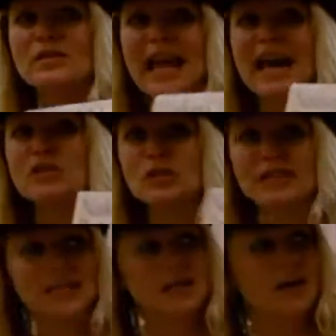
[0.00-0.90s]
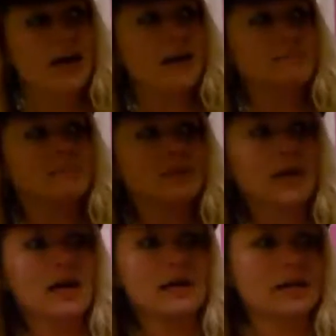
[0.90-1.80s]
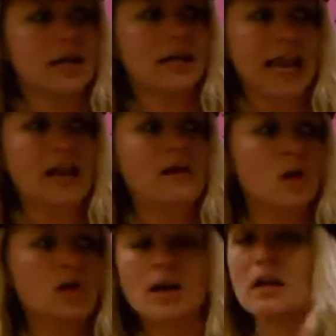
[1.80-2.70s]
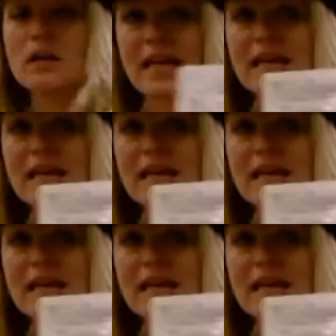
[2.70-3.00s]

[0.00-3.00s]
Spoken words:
actually an animal called a naked